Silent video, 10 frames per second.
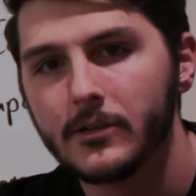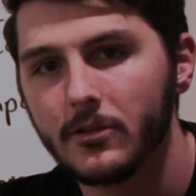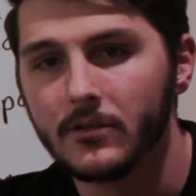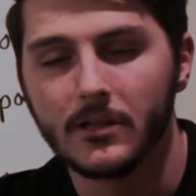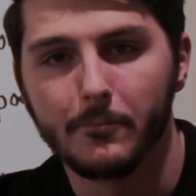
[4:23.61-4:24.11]
So
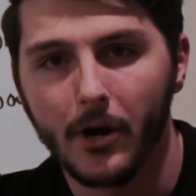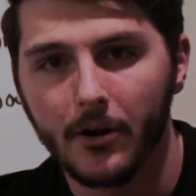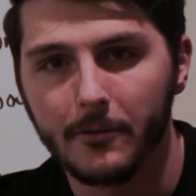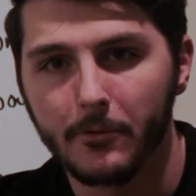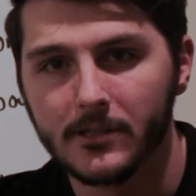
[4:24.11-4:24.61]
using the
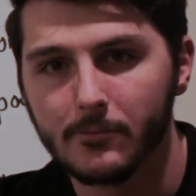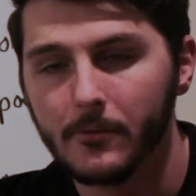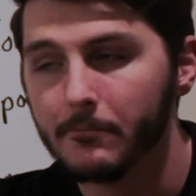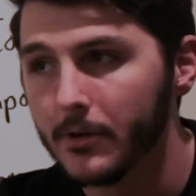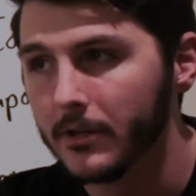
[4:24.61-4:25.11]
priority
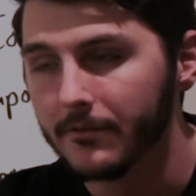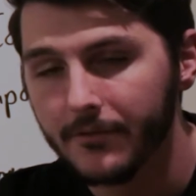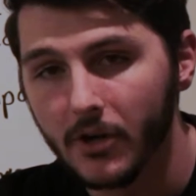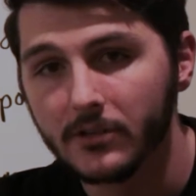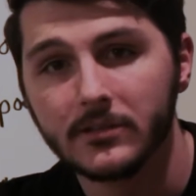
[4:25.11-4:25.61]
principle, putting it
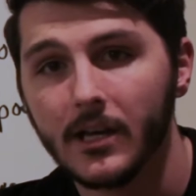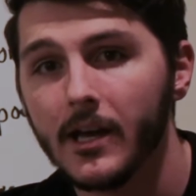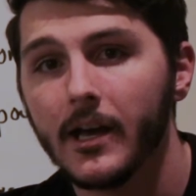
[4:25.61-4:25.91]
first,